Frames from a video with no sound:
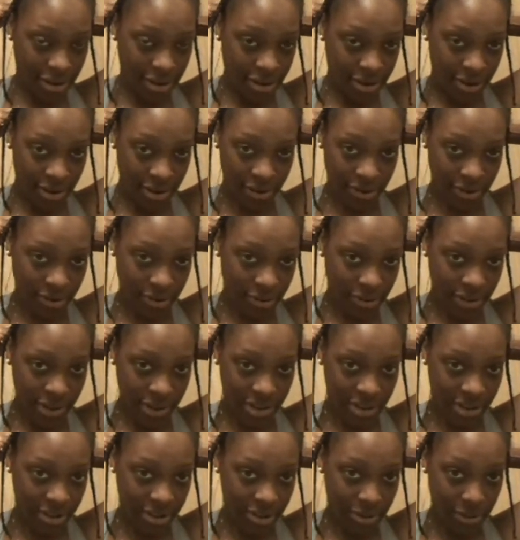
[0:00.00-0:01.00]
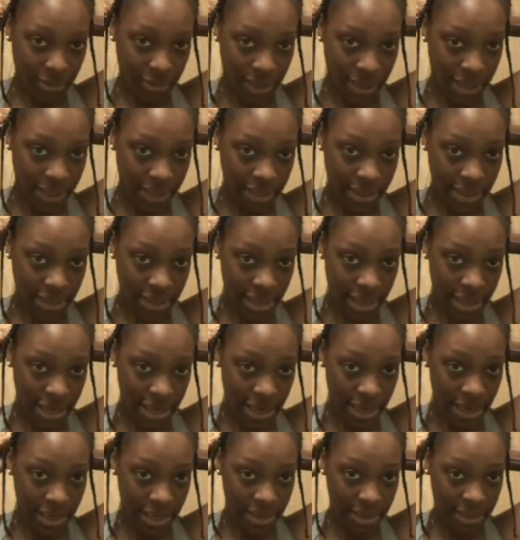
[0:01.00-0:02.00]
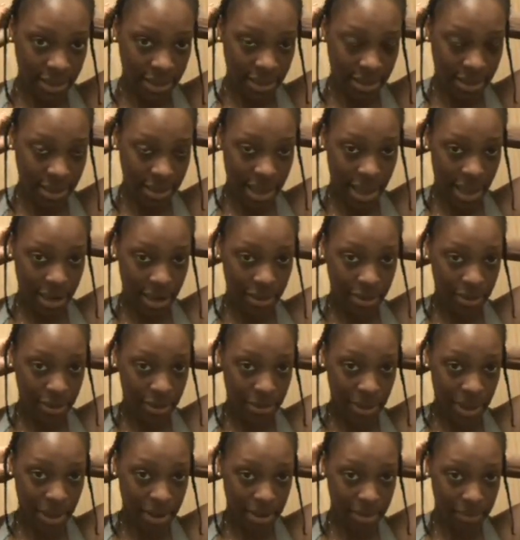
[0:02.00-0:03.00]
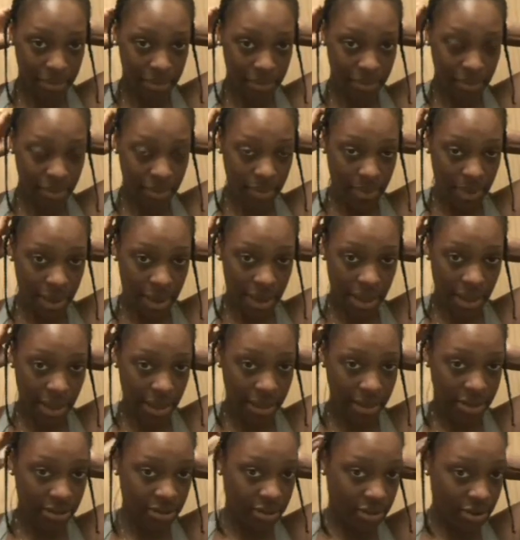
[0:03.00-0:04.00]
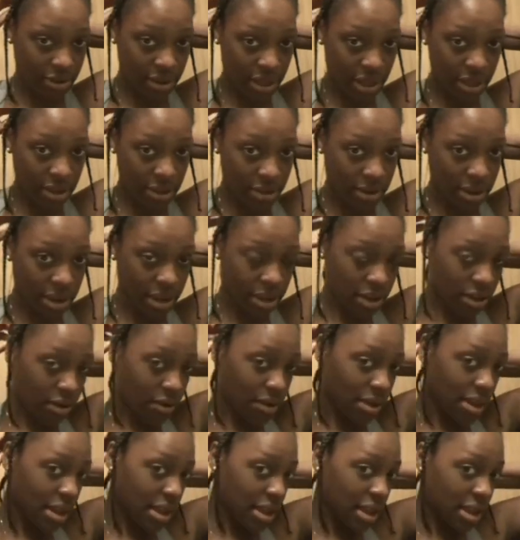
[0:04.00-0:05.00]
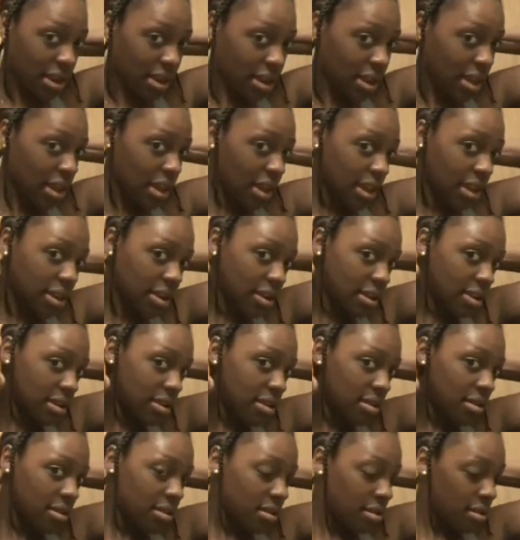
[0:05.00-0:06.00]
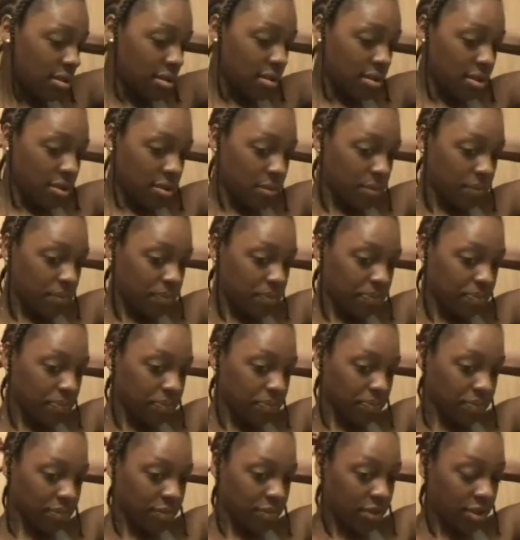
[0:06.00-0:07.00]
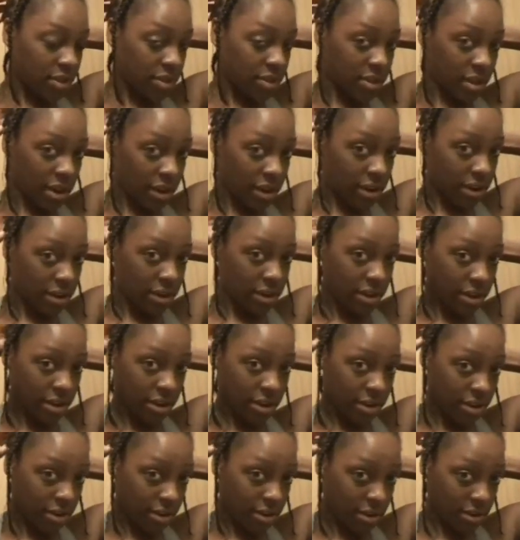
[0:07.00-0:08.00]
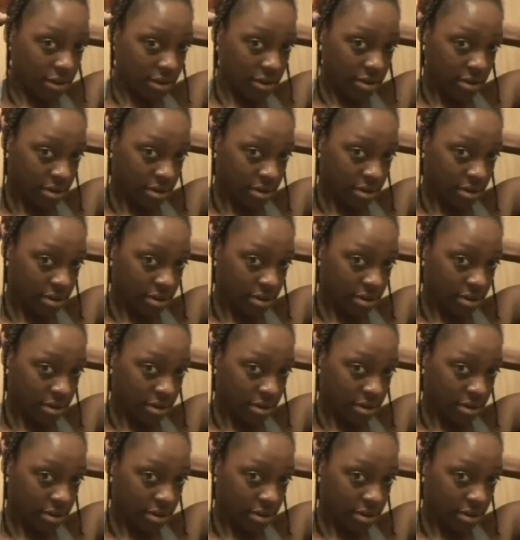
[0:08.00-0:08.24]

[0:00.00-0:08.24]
You're just doing it to get it out of the way, and so that you can go ahead and start your